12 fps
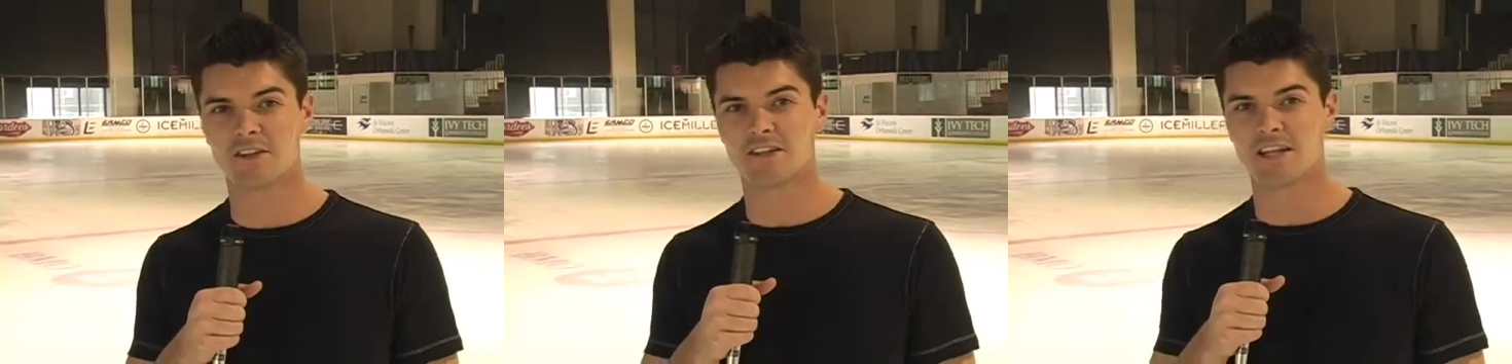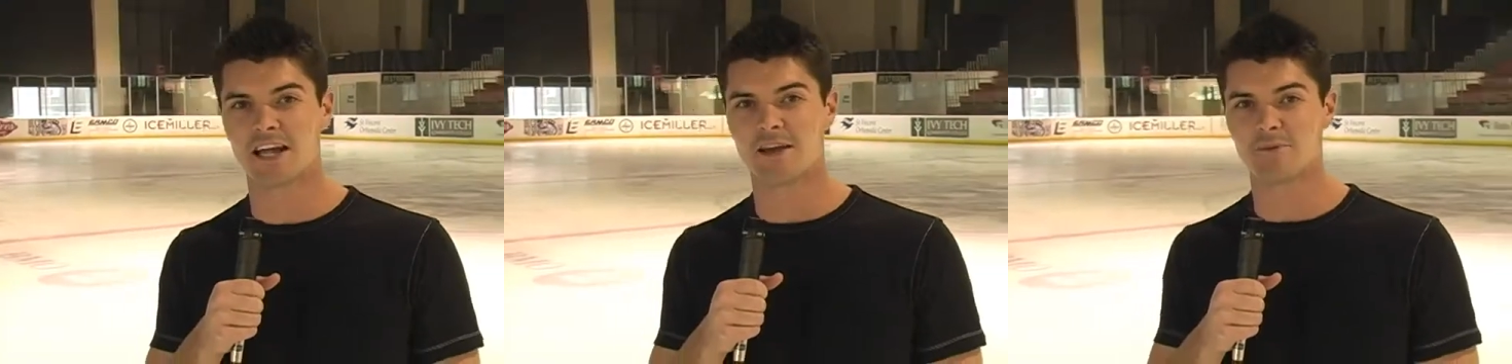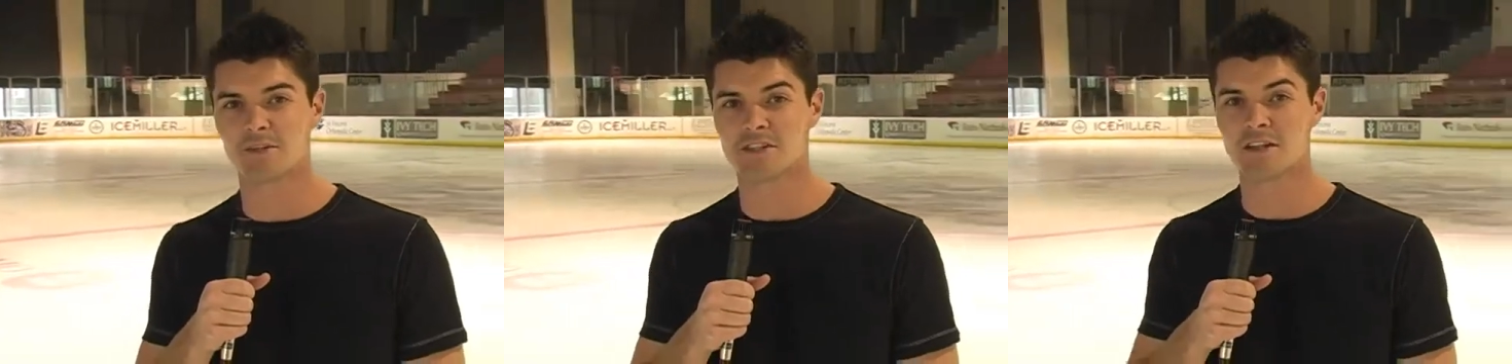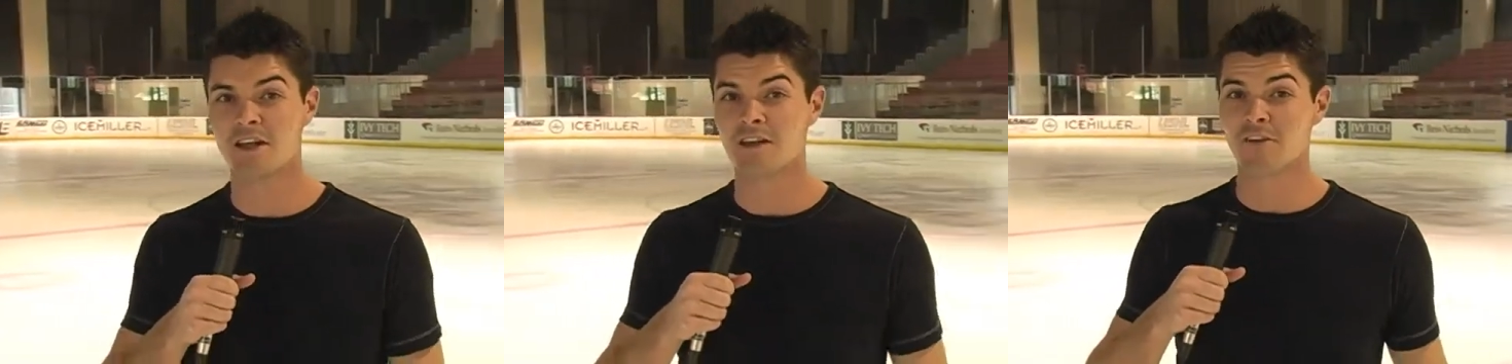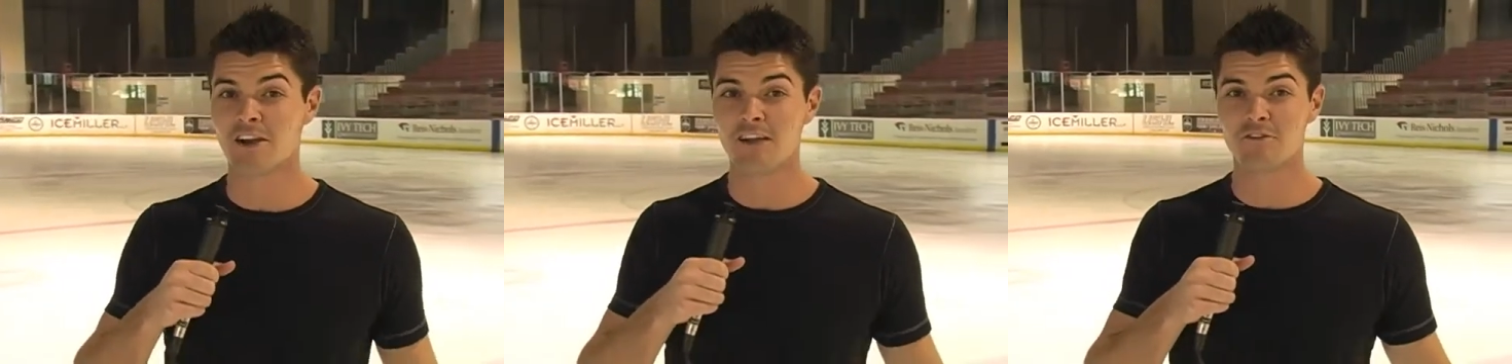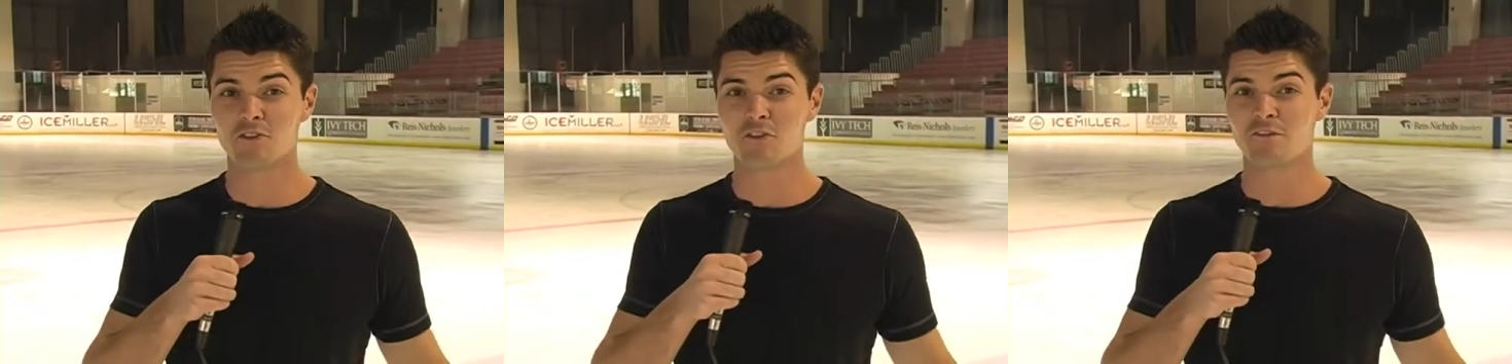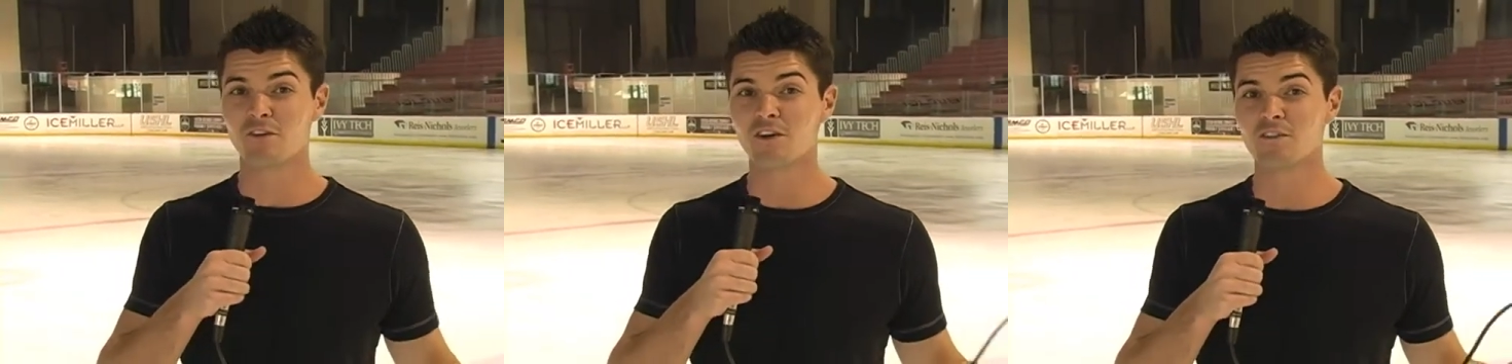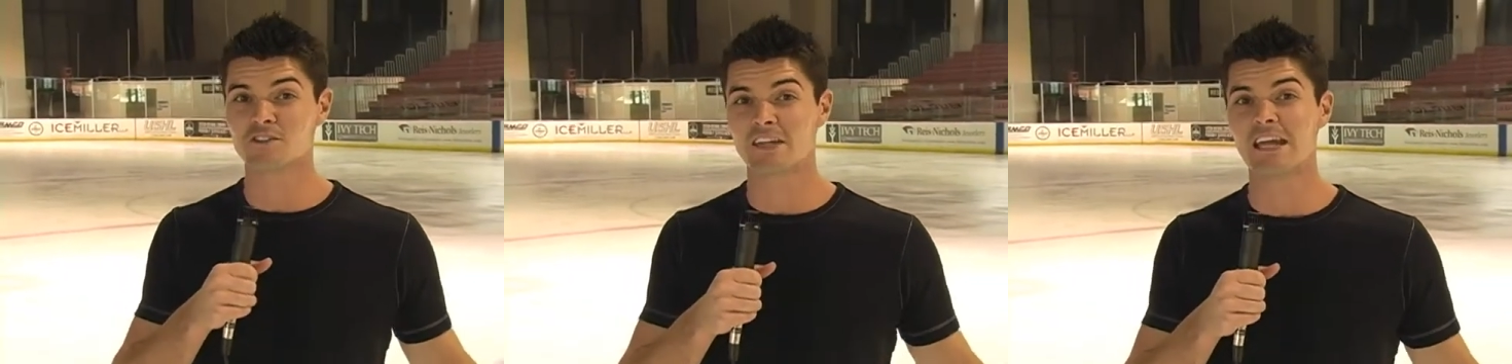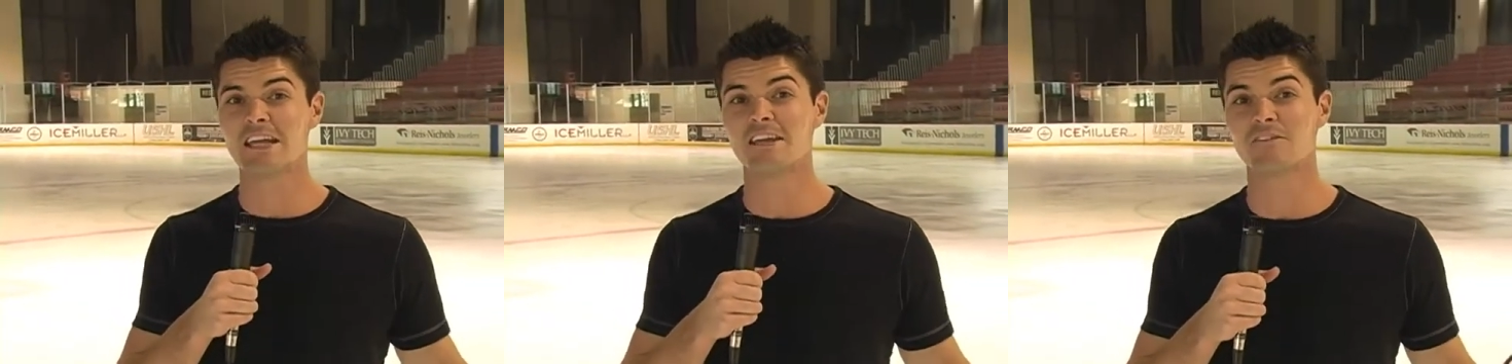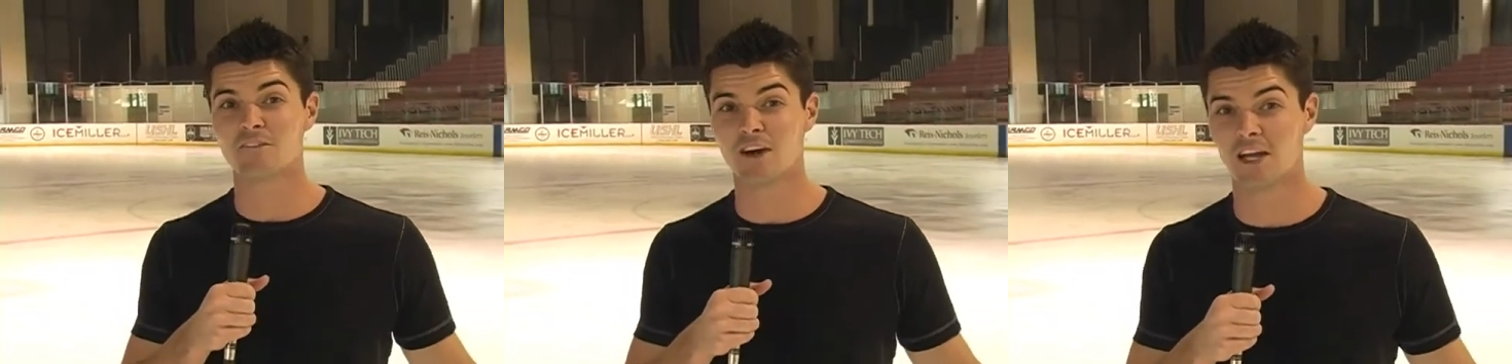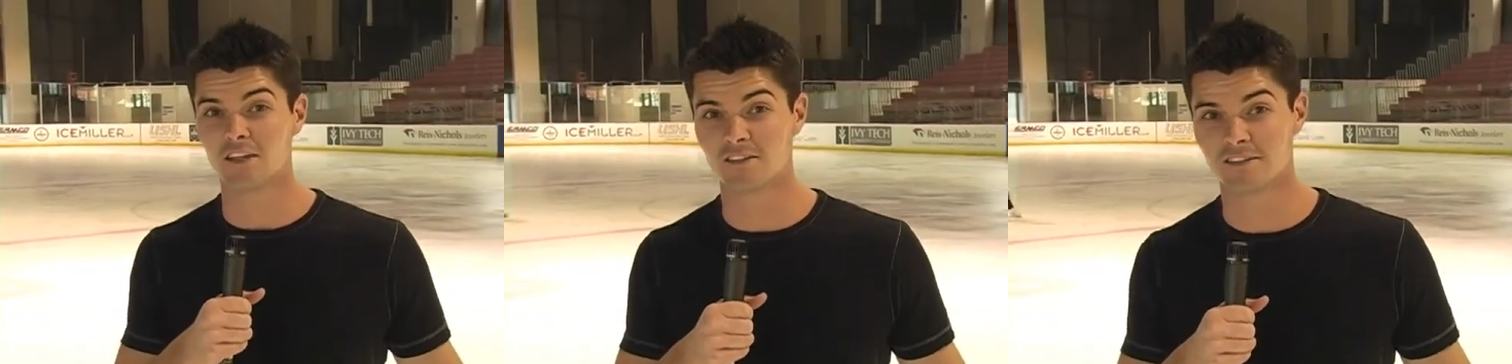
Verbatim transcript: Indianapolis for an afternoon full of skating and fun.